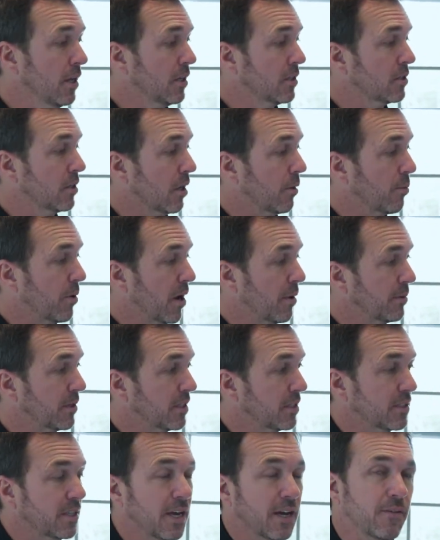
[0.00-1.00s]
So I'll probably
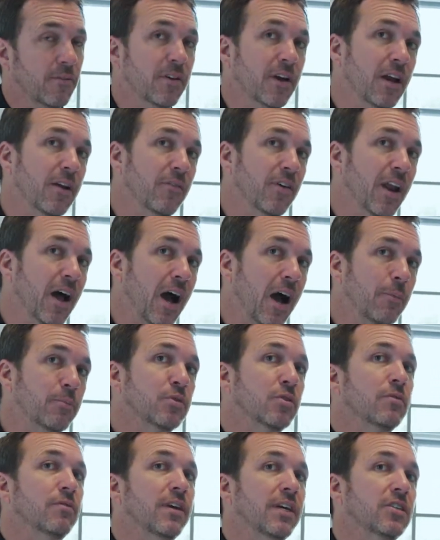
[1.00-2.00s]
just have kind of an
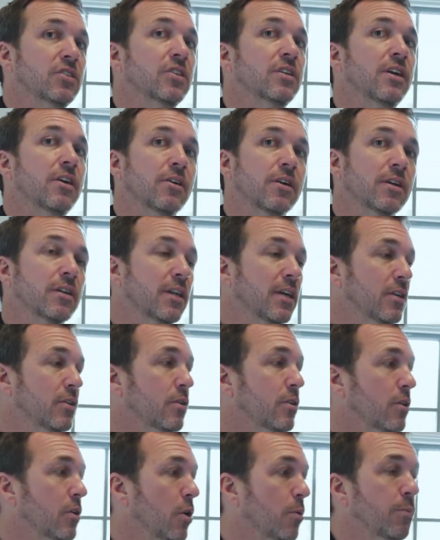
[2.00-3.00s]
observation area that
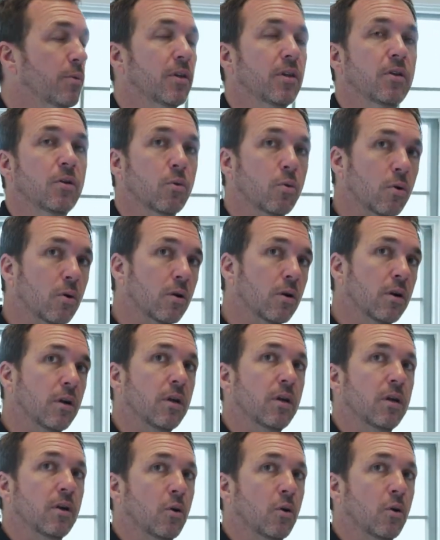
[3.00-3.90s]
you can open the door,